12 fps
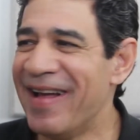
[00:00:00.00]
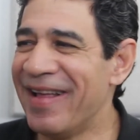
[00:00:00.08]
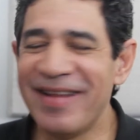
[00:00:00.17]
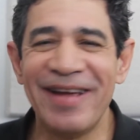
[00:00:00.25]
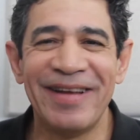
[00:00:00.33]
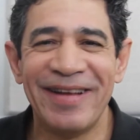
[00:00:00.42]

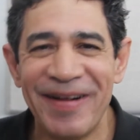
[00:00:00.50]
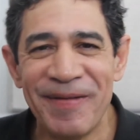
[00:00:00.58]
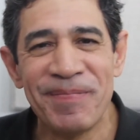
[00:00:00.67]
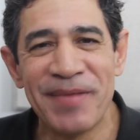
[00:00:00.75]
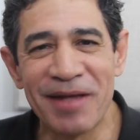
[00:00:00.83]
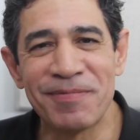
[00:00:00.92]
And
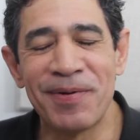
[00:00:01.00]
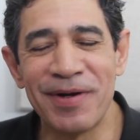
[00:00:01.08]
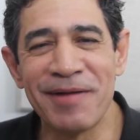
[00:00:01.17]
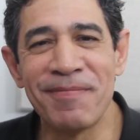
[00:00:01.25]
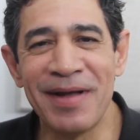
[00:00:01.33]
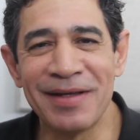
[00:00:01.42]
that's
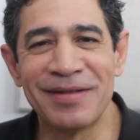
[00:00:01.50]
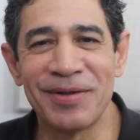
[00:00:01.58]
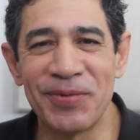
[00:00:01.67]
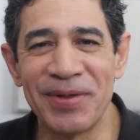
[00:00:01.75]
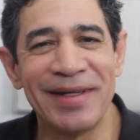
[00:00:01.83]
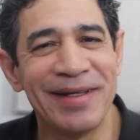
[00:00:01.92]
pretty much
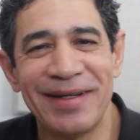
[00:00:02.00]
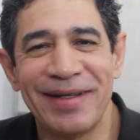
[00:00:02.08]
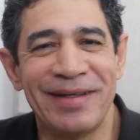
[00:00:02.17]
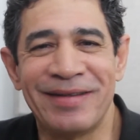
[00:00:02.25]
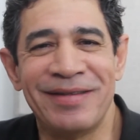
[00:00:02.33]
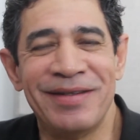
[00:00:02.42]
the way it
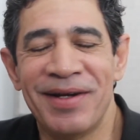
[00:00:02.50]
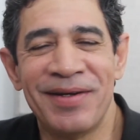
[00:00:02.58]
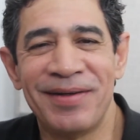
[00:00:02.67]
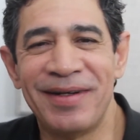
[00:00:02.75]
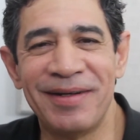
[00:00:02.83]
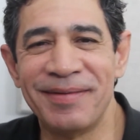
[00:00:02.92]
is,
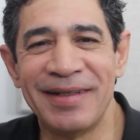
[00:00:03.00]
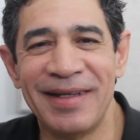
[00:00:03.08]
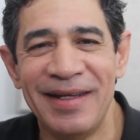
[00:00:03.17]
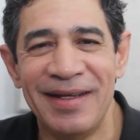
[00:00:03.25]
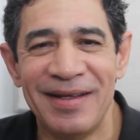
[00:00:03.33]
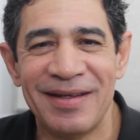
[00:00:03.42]
I
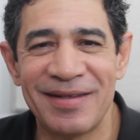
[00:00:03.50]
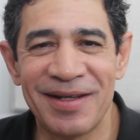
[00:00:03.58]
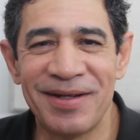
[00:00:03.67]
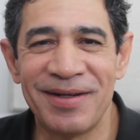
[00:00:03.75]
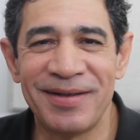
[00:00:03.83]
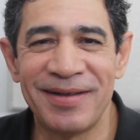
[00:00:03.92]
mean,
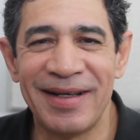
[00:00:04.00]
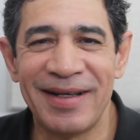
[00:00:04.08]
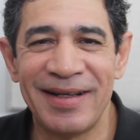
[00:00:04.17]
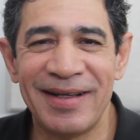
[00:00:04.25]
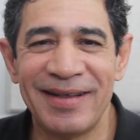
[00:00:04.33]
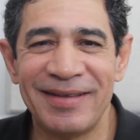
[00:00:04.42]

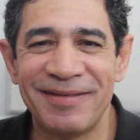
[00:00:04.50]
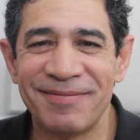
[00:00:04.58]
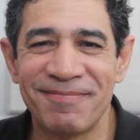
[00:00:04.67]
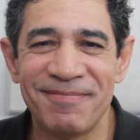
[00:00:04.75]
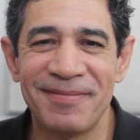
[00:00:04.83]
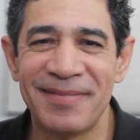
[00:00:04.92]
so,
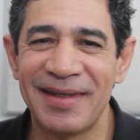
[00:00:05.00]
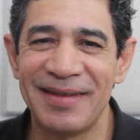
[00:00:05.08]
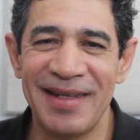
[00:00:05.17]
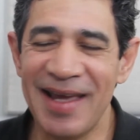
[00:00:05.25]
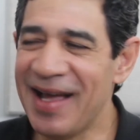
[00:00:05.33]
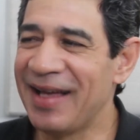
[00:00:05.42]

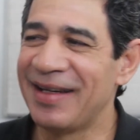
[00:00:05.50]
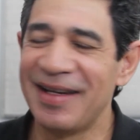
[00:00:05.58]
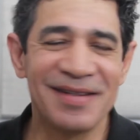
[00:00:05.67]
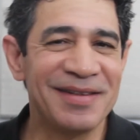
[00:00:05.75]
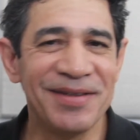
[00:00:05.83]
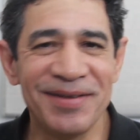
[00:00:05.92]
yeah,
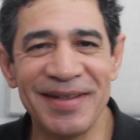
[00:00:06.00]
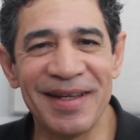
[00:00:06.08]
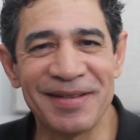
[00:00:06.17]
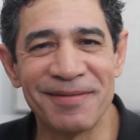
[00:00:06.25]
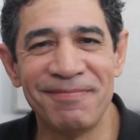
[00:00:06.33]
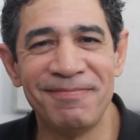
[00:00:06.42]
let's do
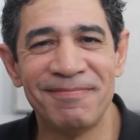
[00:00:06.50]
this.